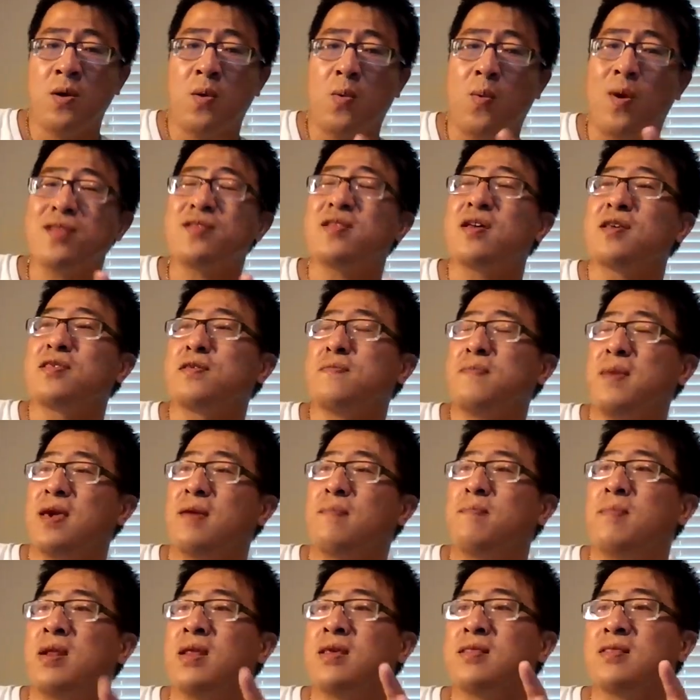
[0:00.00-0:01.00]
What does it
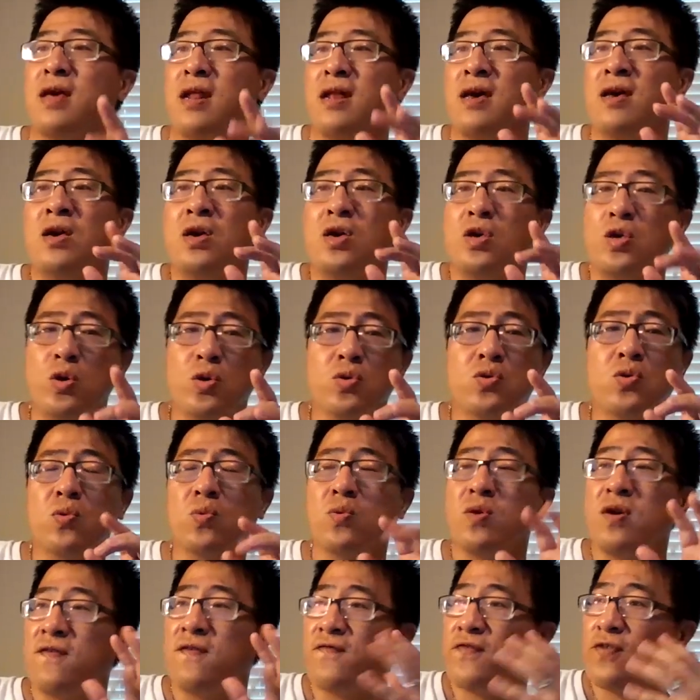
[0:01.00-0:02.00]
mean? Meaning that
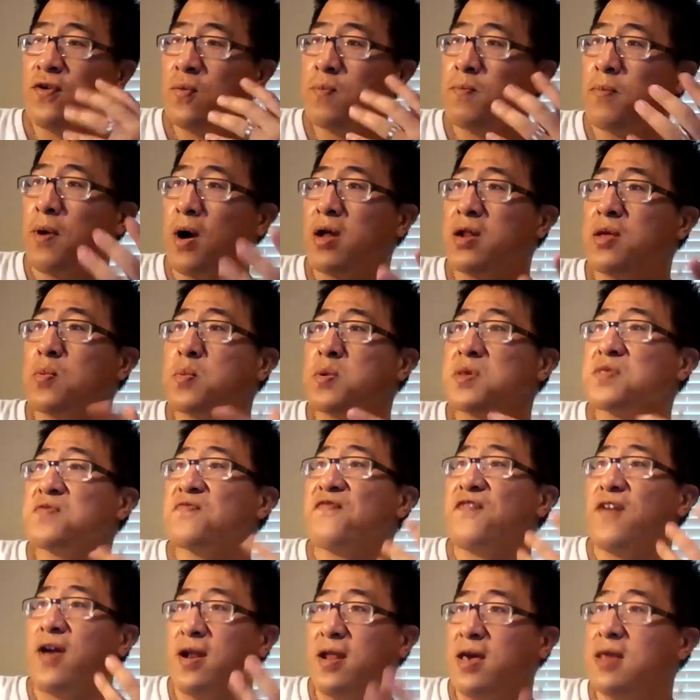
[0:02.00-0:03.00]
if you bought it with
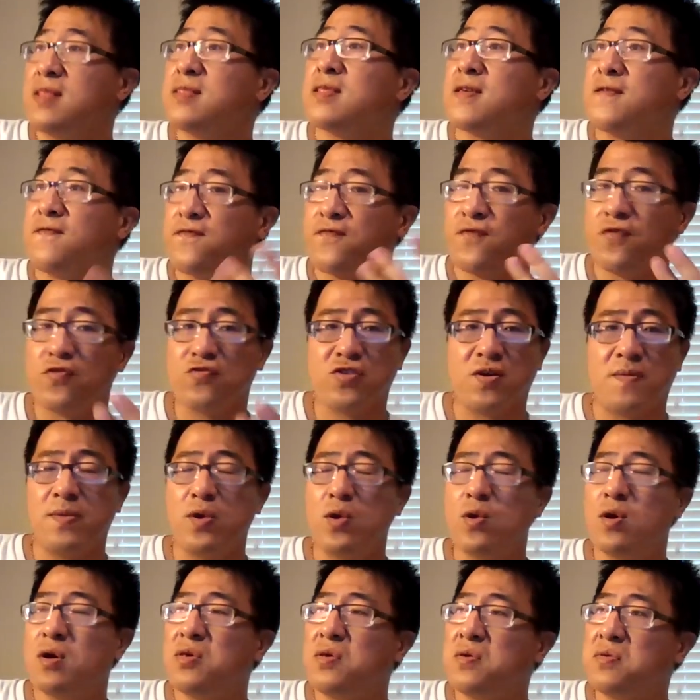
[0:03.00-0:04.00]
financing, for example,
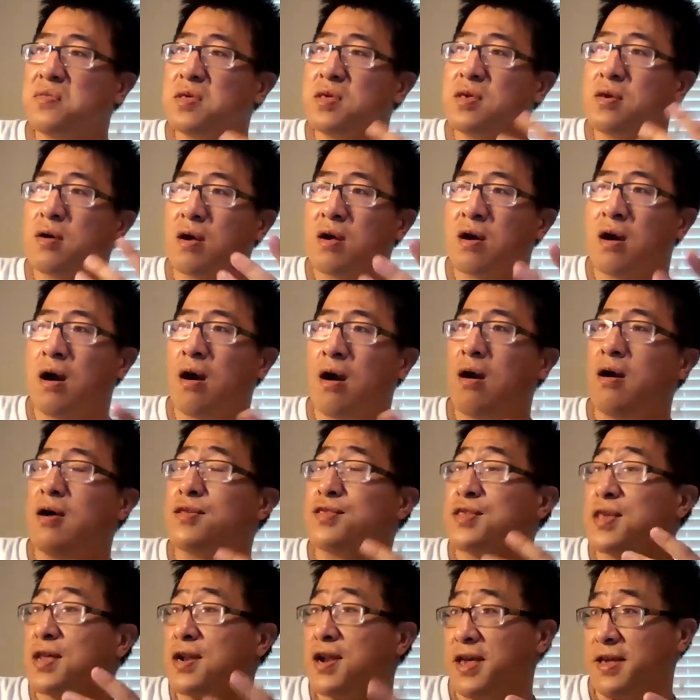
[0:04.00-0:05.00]
you are using your car
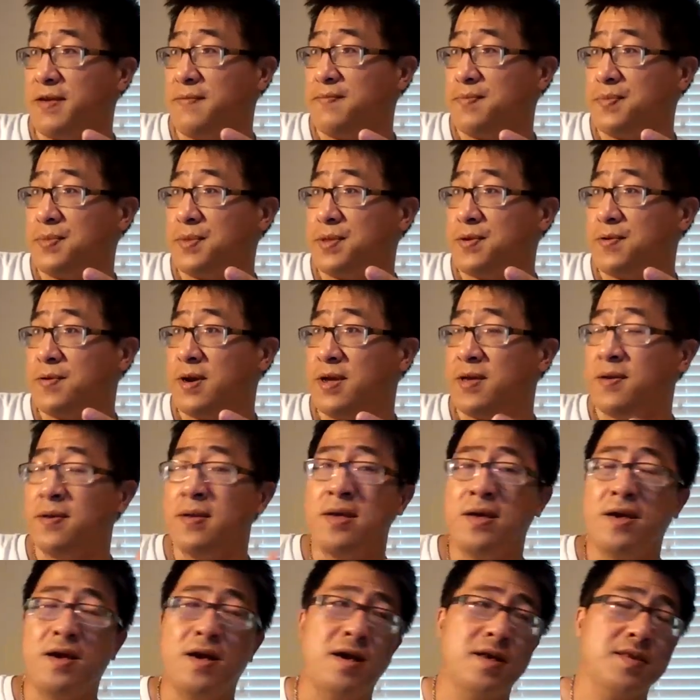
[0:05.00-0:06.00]
as a lien, right?
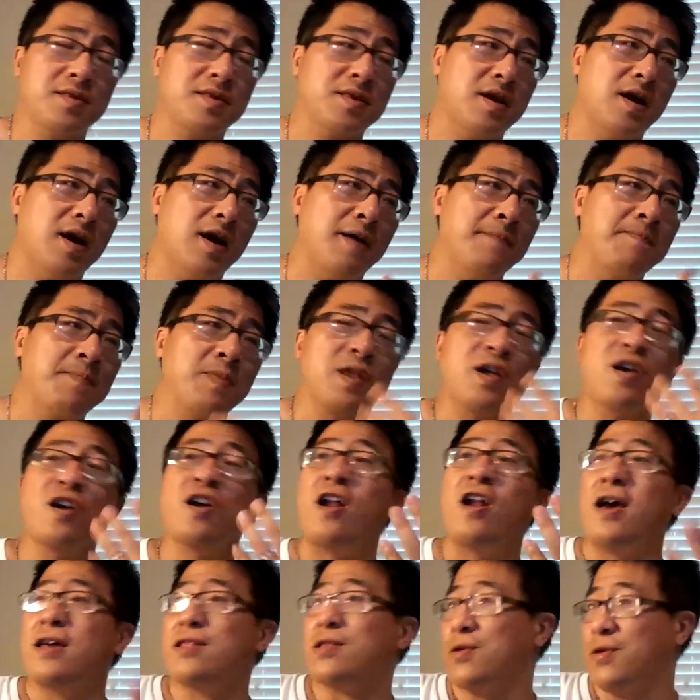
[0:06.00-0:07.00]
As a
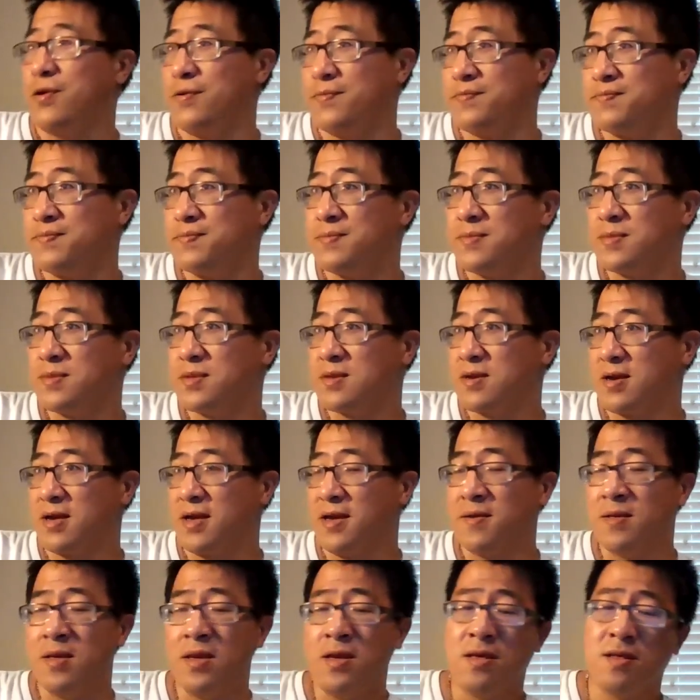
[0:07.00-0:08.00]
collateral,
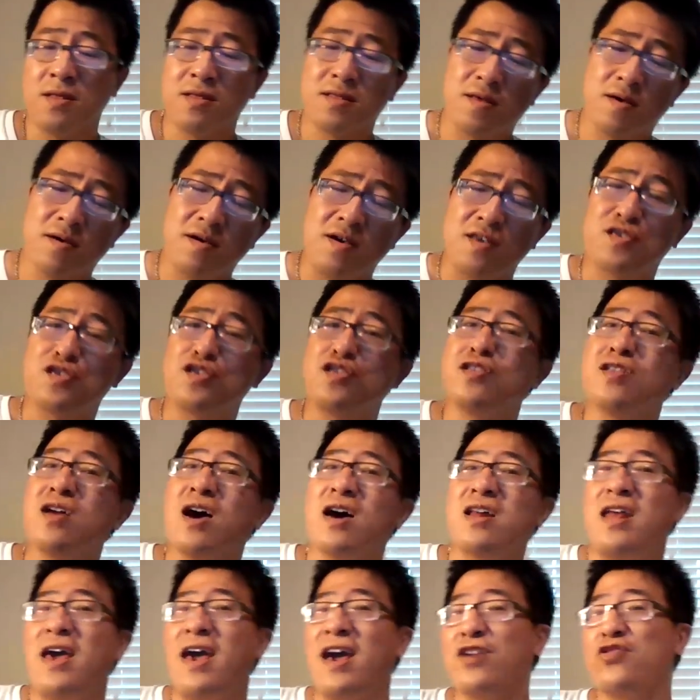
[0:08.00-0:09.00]
okay? So it's
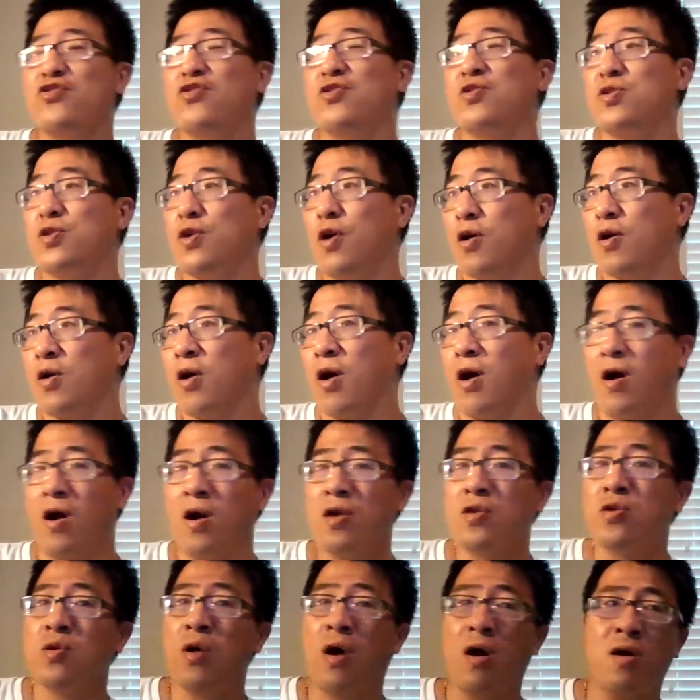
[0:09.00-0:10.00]
not actually your car,
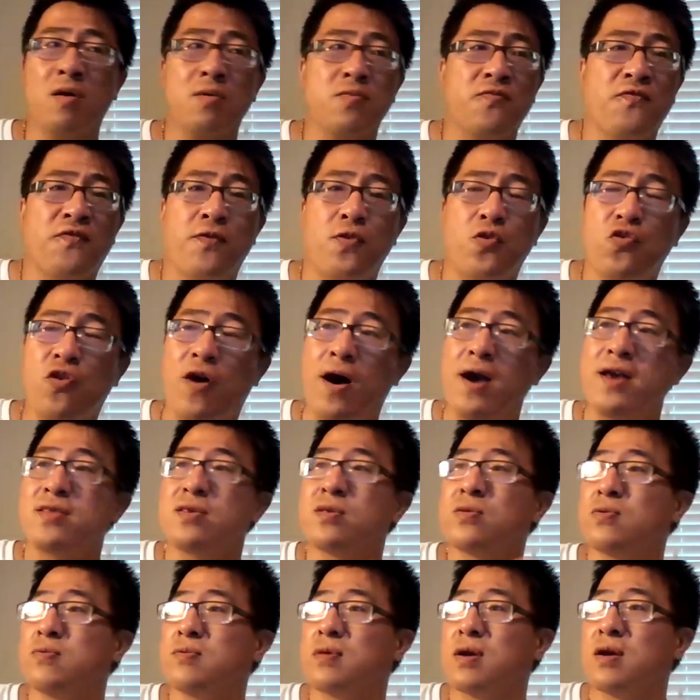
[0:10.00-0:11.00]
or your
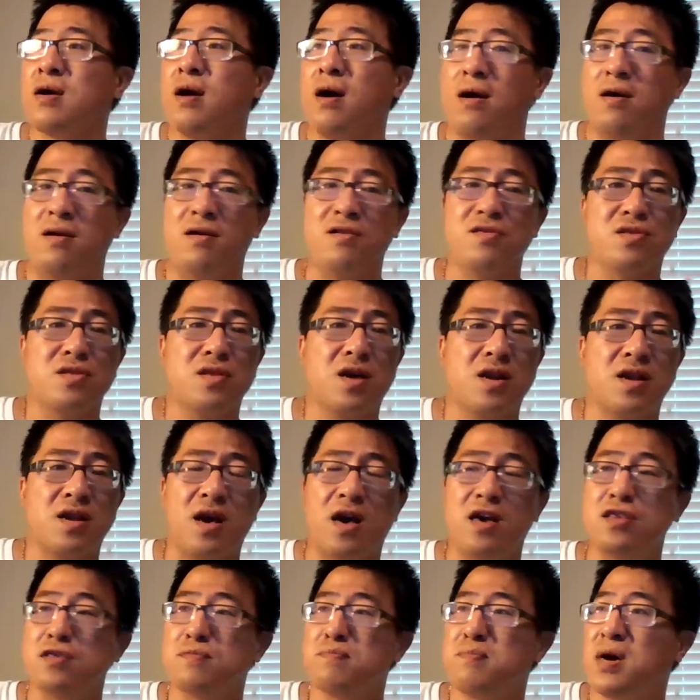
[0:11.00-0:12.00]
rights to the car is not
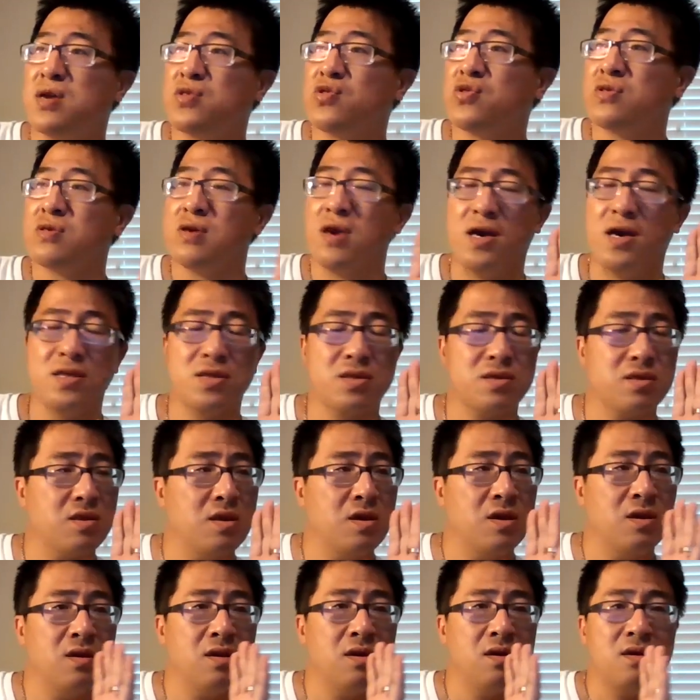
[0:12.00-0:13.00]
as much as
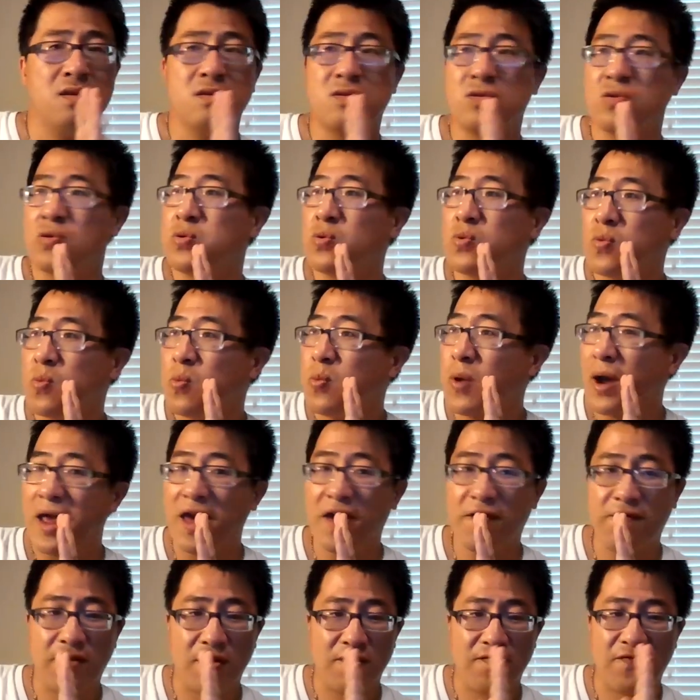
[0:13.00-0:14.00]
to
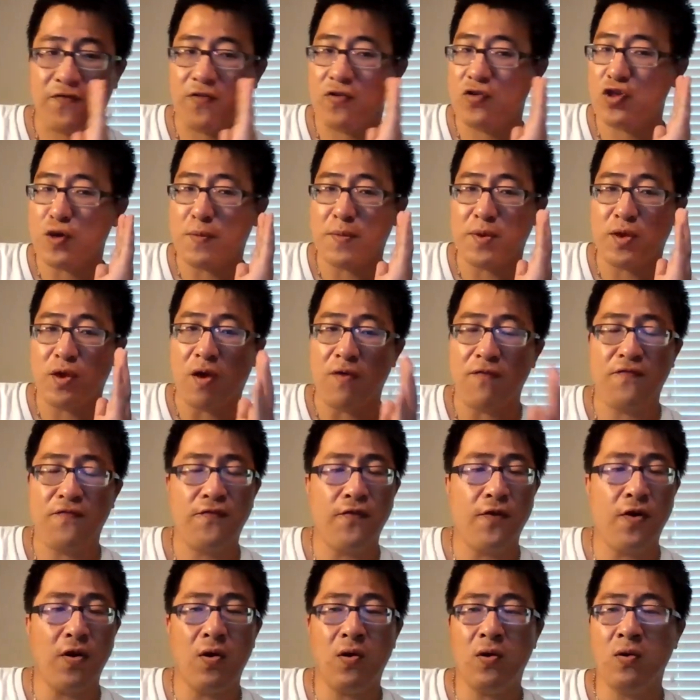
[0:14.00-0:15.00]
whatever, for example, your
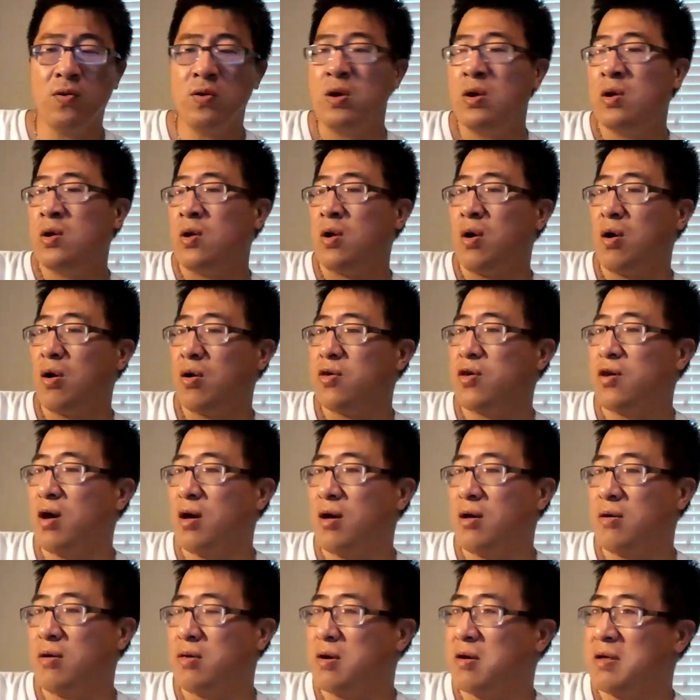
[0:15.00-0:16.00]
phone or
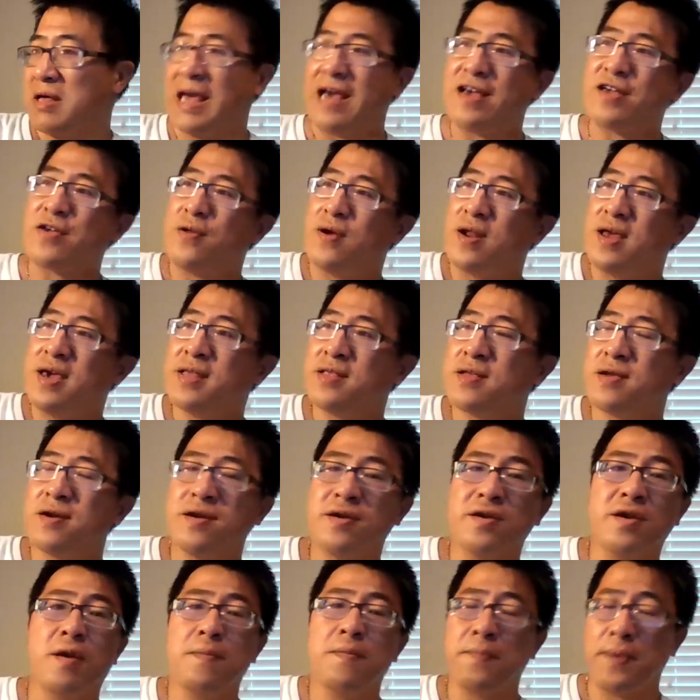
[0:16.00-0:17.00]
your
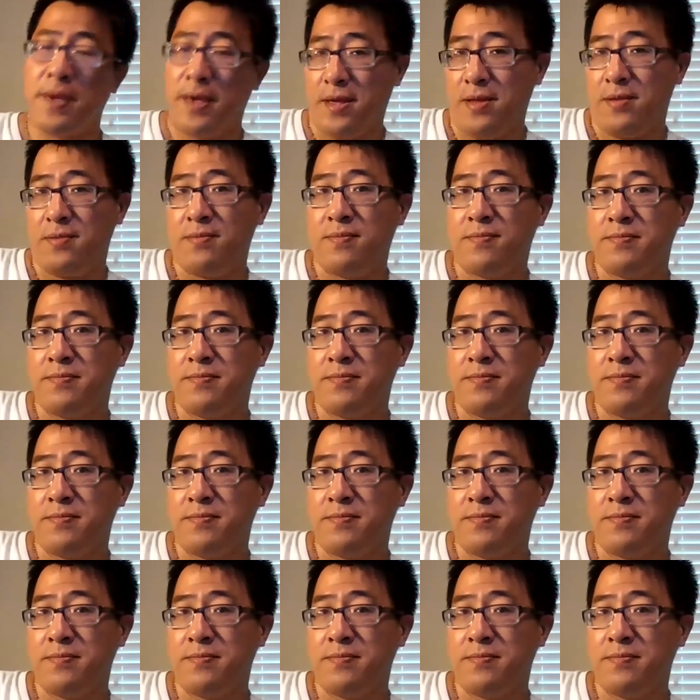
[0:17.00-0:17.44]
calculator, your pen,